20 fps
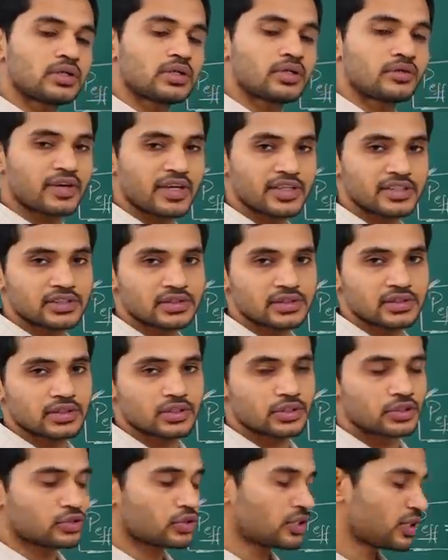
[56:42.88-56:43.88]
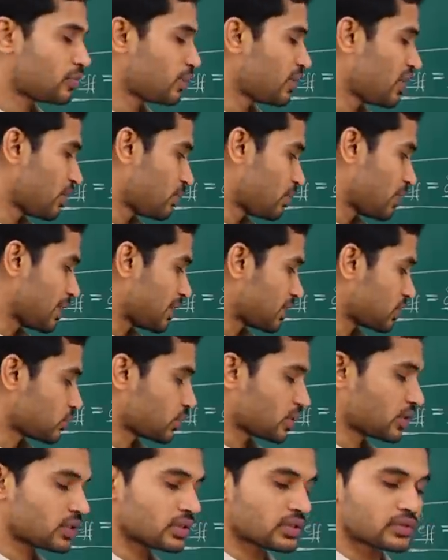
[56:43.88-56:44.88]
device should it be replaced
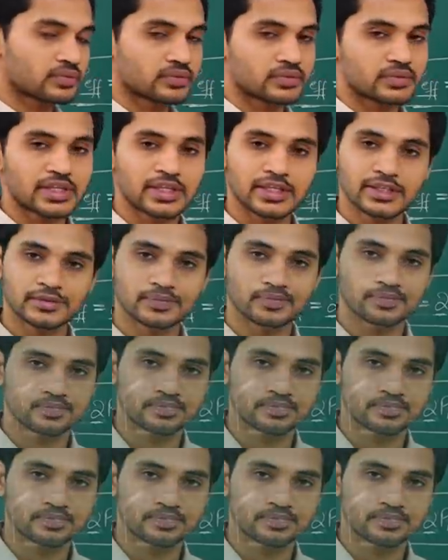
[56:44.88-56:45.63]
with. Clear?